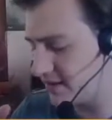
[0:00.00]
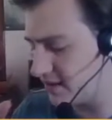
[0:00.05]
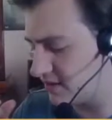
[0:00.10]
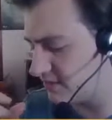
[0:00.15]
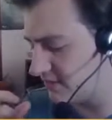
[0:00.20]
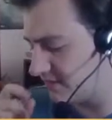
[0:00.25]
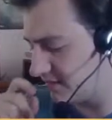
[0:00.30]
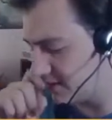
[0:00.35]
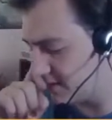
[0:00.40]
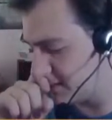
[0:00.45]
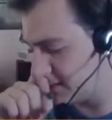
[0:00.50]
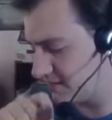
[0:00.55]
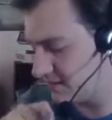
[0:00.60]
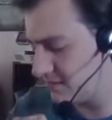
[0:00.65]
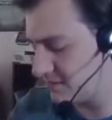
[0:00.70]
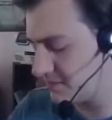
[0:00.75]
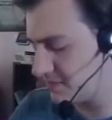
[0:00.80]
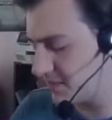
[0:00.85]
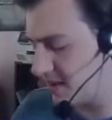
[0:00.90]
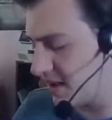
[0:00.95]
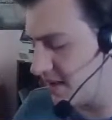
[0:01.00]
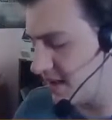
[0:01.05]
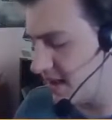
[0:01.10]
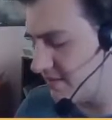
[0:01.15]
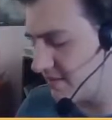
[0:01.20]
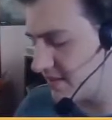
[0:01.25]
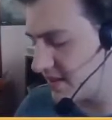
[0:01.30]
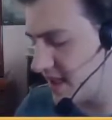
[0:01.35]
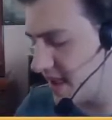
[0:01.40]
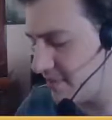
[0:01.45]
off of it, and I'll
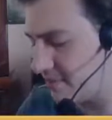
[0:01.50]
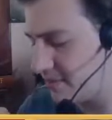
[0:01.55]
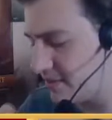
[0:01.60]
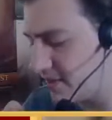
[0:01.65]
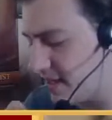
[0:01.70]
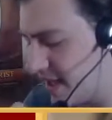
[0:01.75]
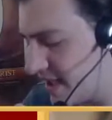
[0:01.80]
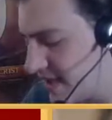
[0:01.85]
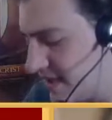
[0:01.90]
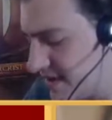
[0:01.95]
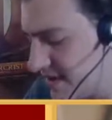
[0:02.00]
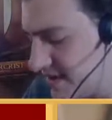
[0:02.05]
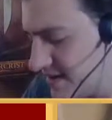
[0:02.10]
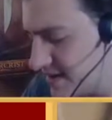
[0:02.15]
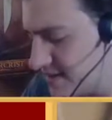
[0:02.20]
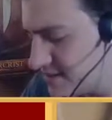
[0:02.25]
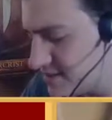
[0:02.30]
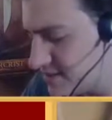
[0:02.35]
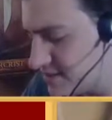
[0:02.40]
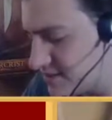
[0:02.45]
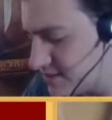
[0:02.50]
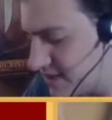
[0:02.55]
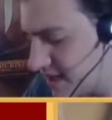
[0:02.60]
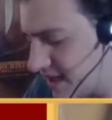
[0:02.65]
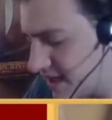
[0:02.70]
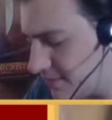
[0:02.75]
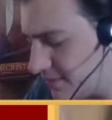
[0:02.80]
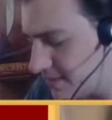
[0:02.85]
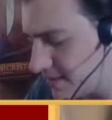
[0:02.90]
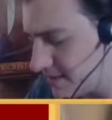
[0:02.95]
have the camera there just to
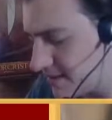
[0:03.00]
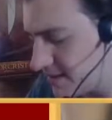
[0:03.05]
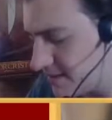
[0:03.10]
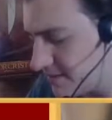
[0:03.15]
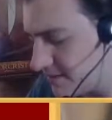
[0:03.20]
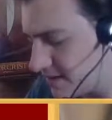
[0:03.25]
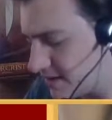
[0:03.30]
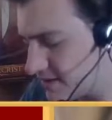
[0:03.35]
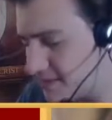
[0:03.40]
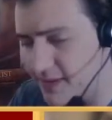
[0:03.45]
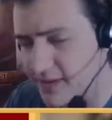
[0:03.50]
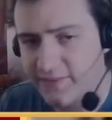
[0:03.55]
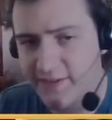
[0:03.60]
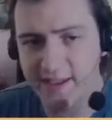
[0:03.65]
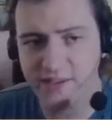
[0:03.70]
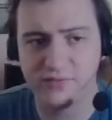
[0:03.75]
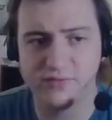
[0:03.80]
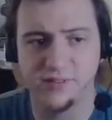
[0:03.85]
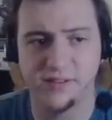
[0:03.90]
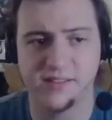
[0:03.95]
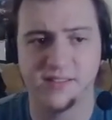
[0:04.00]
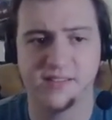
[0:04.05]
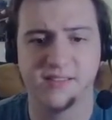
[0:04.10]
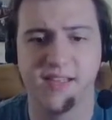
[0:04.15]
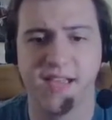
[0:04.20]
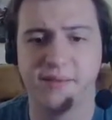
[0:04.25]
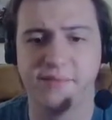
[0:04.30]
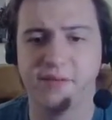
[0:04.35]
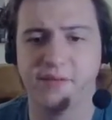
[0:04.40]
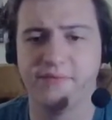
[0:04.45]
help give a little bit of extra
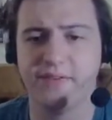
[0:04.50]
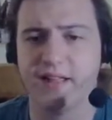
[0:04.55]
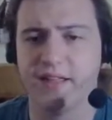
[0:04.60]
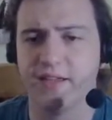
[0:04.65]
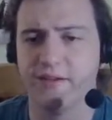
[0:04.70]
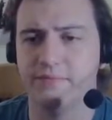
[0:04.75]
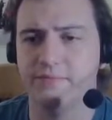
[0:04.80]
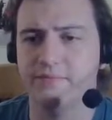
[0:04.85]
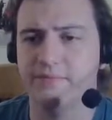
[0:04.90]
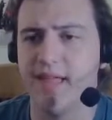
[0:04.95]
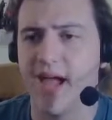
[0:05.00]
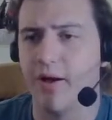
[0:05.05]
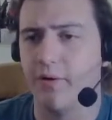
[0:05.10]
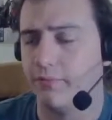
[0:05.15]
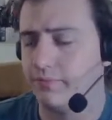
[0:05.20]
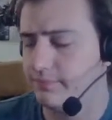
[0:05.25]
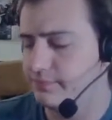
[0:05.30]
entertainment value. Now,